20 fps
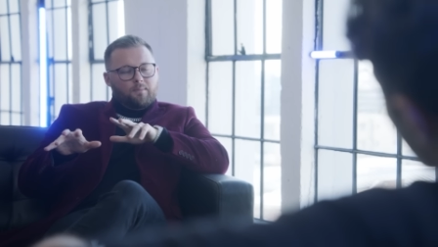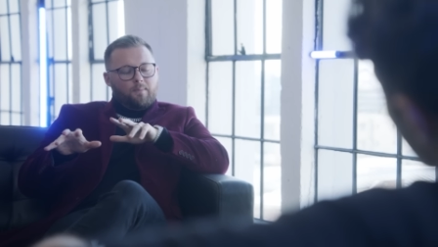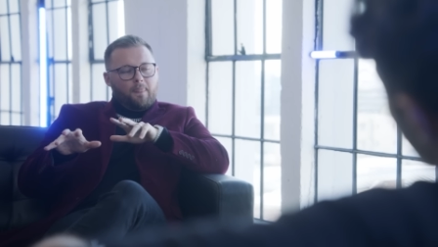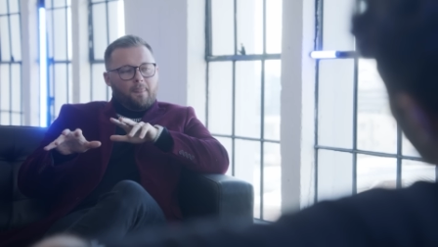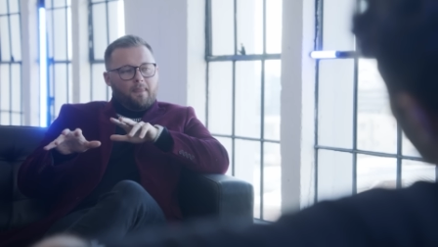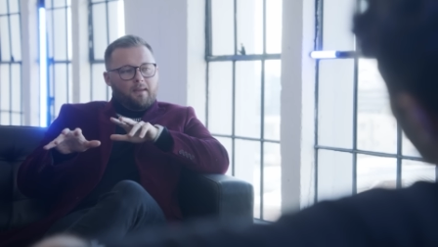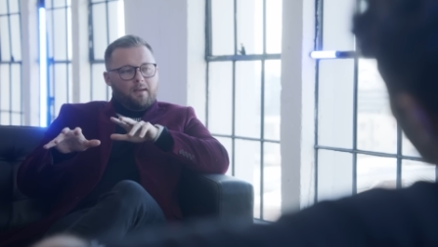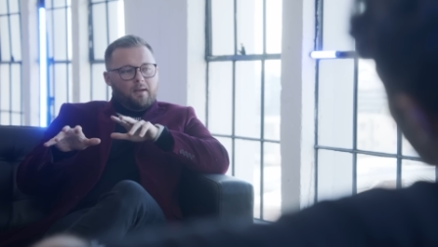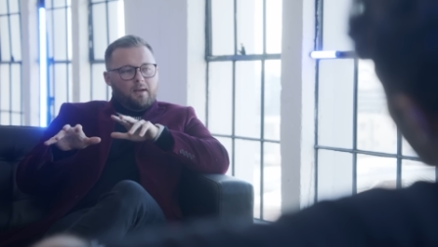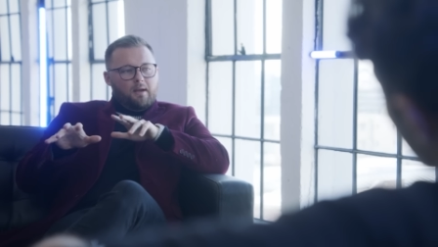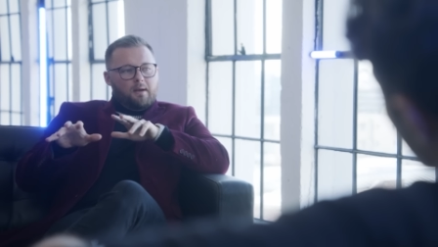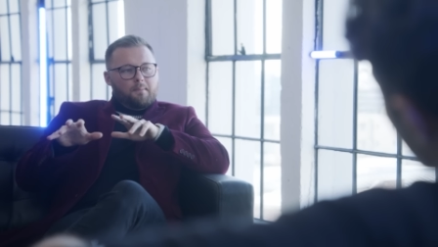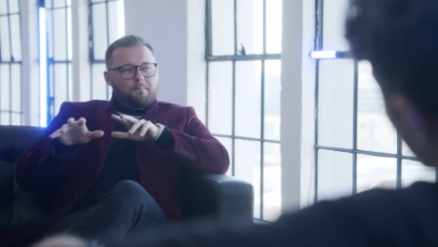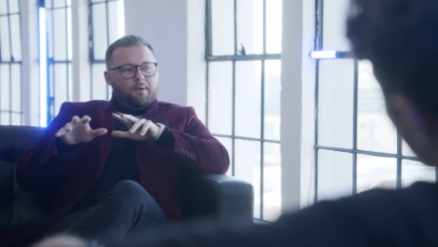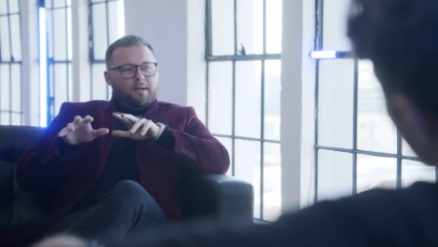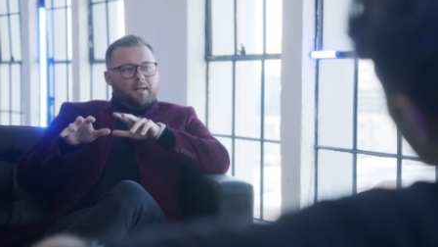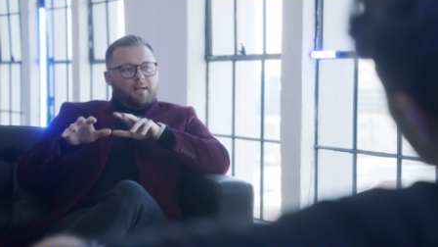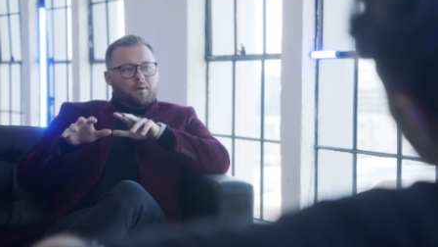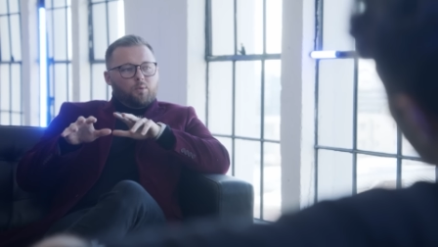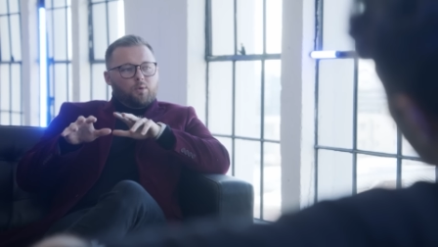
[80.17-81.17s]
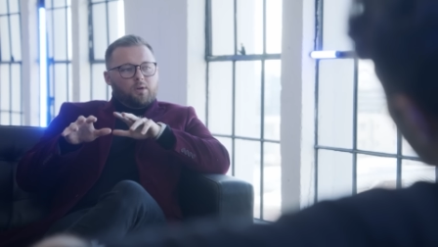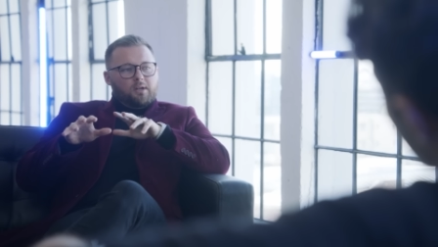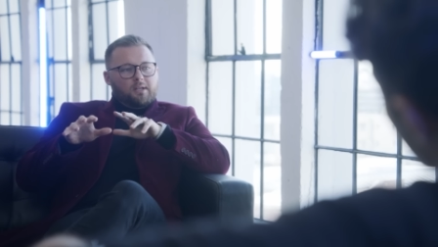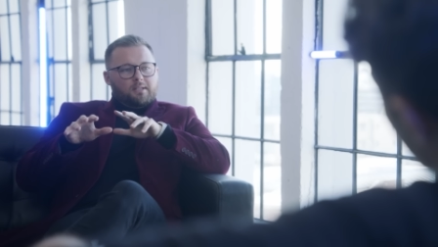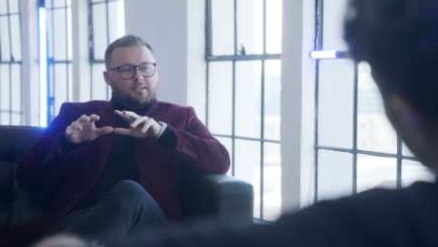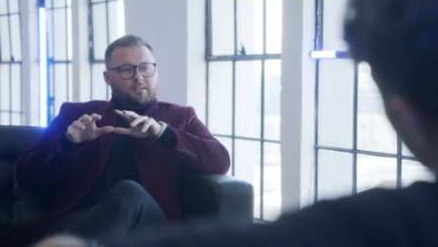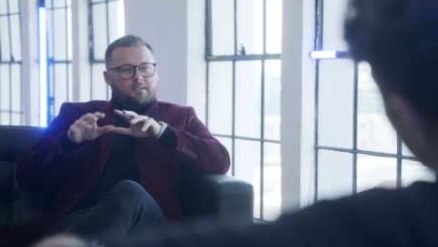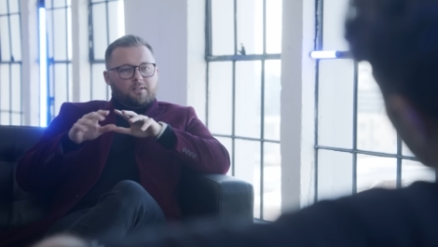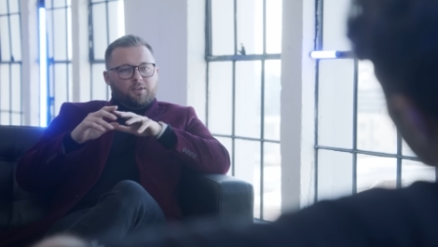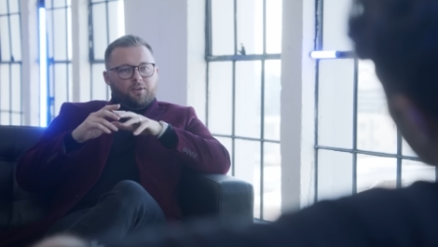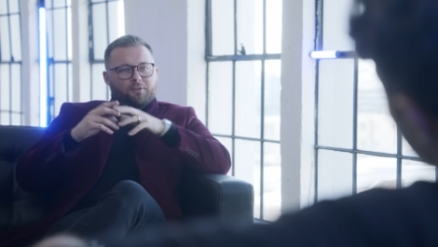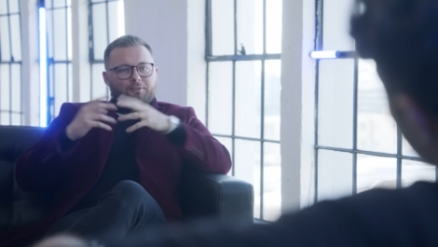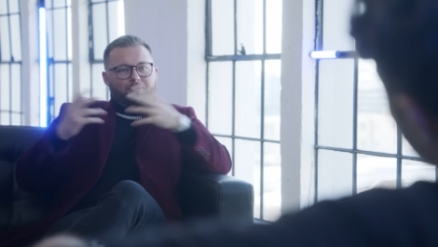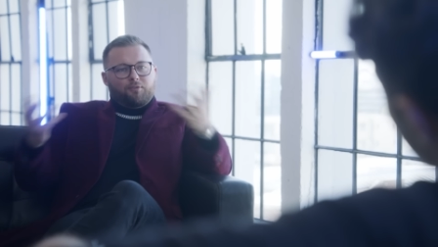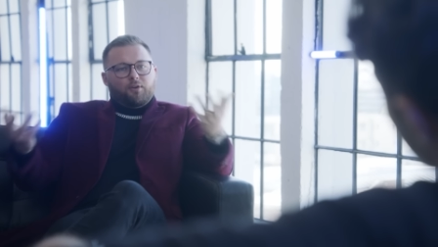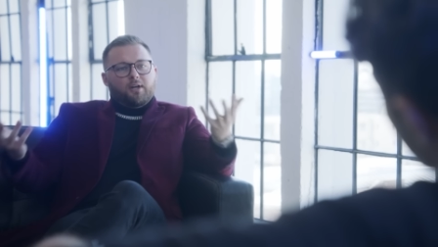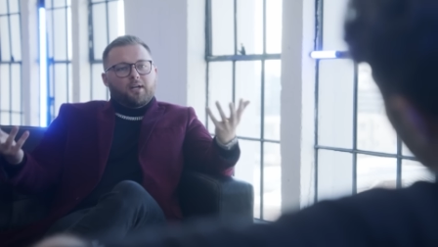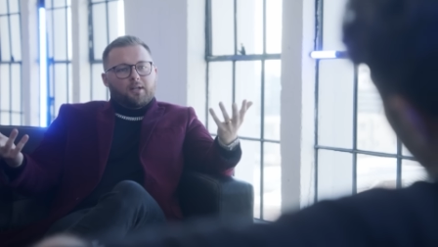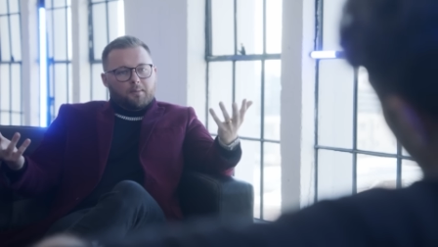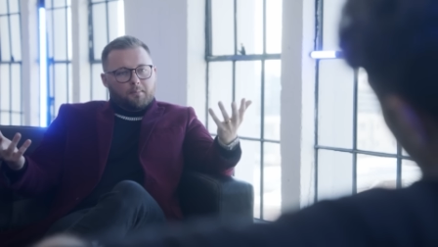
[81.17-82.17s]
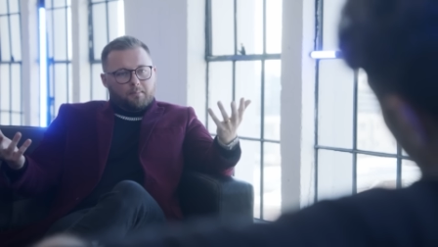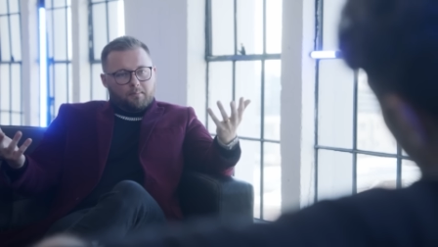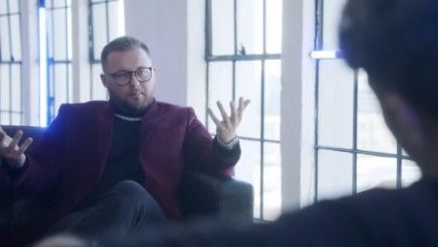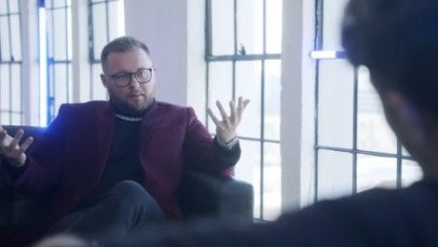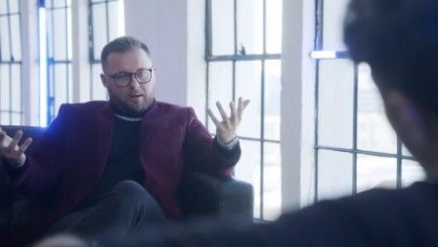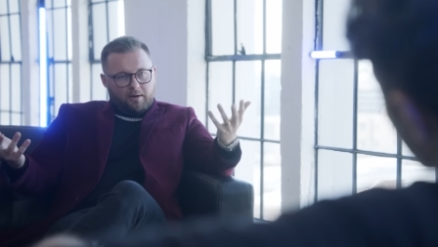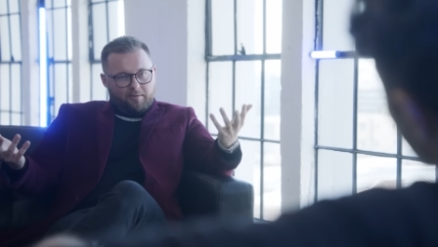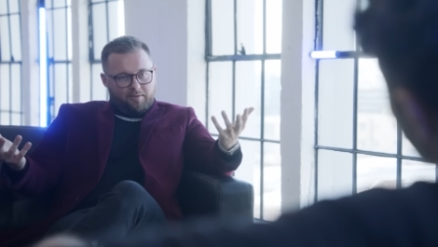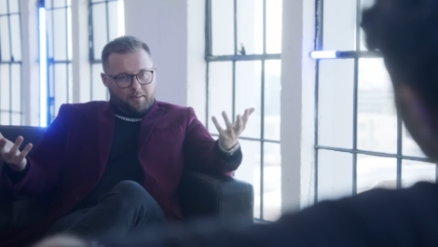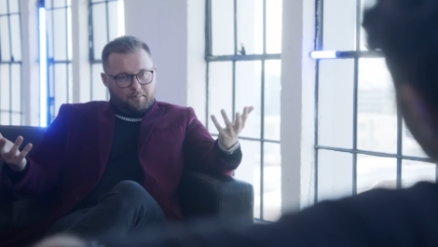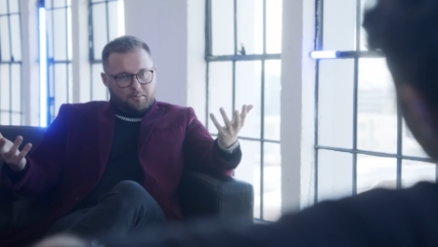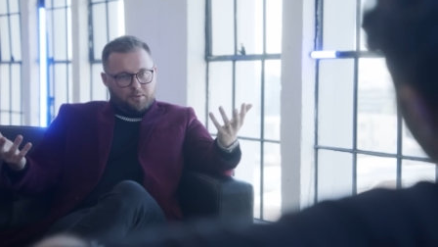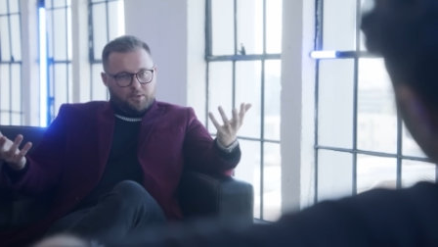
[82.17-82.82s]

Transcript: Mm-hmm but it was the freedom of them